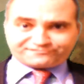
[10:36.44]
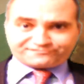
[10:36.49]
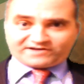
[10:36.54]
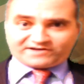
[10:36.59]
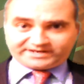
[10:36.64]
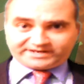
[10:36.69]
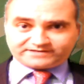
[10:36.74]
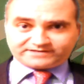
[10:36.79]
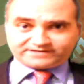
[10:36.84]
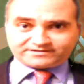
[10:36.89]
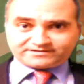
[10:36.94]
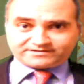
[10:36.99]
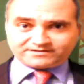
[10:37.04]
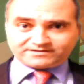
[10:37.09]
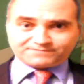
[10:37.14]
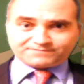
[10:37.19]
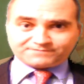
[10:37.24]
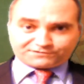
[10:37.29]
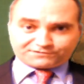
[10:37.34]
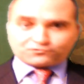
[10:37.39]
to fight it,
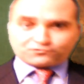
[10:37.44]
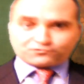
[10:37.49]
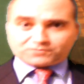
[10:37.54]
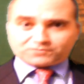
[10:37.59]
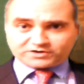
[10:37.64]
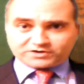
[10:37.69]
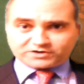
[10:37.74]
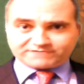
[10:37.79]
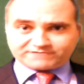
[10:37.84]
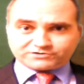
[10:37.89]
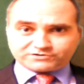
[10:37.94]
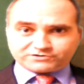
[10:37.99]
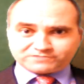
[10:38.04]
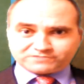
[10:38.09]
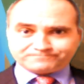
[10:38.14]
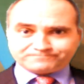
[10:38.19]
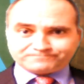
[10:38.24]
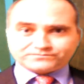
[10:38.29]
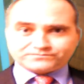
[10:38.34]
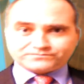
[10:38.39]
the former
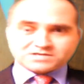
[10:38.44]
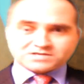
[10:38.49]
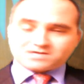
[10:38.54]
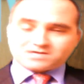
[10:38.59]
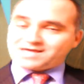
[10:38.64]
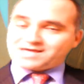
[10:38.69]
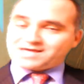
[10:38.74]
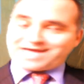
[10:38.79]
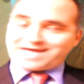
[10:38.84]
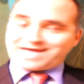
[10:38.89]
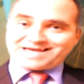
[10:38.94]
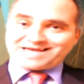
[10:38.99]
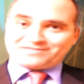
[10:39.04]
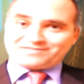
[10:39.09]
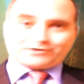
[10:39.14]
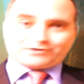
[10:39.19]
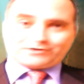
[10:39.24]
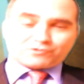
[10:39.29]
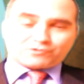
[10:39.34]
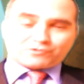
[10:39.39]
governor.
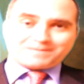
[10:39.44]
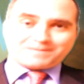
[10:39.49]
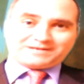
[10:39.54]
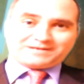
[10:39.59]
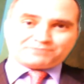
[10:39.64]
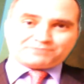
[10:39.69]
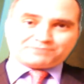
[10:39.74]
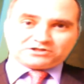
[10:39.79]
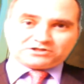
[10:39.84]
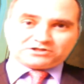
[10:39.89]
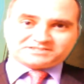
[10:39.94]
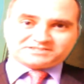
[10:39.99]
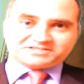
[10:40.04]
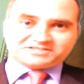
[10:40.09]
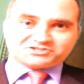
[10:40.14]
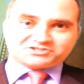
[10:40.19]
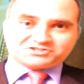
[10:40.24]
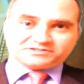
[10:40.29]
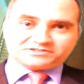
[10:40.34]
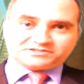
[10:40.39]
There are many
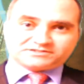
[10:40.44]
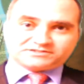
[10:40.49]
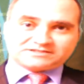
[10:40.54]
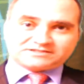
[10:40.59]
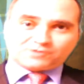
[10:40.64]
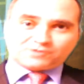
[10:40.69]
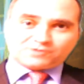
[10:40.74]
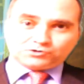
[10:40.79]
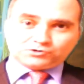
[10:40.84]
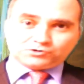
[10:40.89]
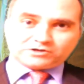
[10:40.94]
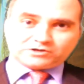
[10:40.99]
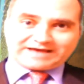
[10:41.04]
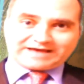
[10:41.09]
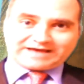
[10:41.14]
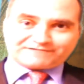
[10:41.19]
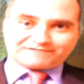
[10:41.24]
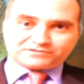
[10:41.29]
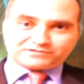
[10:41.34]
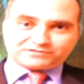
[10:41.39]
politicians who
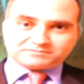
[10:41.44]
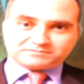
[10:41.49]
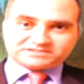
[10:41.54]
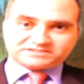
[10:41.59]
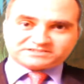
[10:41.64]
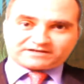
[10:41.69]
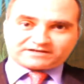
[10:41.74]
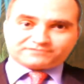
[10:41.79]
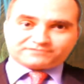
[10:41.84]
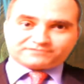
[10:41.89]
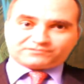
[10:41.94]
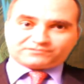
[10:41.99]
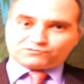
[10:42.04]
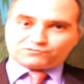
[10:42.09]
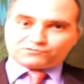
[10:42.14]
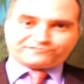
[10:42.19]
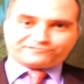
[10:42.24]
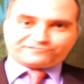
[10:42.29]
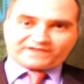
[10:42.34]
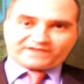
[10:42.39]
look out for themselves
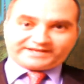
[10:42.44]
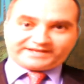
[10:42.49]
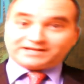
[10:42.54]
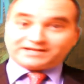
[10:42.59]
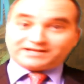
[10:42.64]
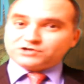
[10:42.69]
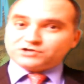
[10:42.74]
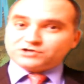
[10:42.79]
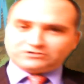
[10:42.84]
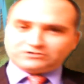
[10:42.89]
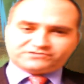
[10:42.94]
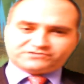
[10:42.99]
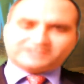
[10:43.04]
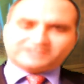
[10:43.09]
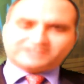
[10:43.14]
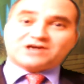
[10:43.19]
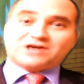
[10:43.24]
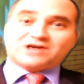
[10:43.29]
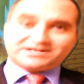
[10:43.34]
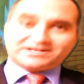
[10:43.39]
and will fight it. Newt
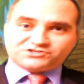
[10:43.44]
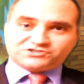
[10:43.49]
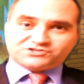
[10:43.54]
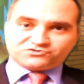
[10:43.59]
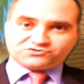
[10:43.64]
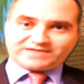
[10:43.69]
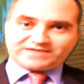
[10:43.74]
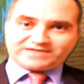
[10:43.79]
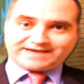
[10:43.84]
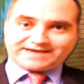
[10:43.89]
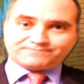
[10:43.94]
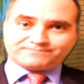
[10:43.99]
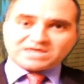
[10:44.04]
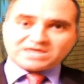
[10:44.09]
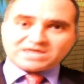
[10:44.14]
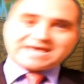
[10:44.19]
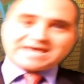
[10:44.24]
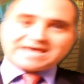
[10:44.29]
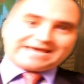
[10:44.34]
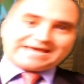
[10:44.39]
did not do that.
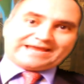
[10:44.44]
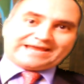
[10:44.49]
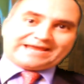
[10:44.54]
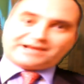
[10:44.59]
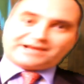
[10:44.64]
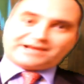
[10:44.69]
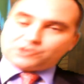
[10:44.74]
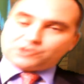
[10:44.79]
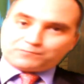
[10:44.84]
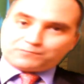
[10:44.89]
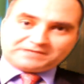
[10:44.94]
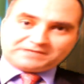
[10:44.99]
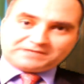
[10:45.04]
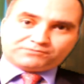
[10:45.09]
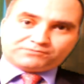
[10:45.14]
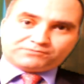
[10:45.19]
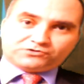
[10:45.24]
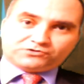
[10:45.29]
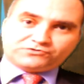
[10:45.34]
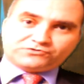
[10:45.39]
And I know
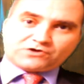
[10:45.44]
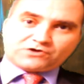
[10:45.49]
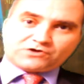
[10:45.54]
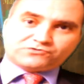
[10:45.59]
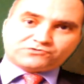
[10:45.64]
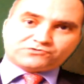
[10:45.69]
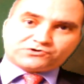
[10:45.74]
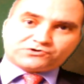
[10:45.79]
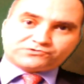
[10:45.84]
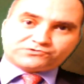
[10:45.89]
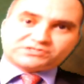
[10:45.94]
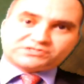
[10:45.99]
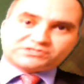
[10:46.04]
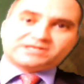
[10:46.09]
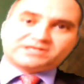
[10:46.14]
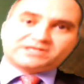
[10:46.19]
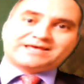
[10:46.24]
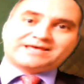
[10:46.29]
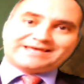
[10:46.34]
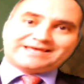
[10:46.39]
people who know
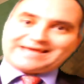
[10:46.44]
Newt,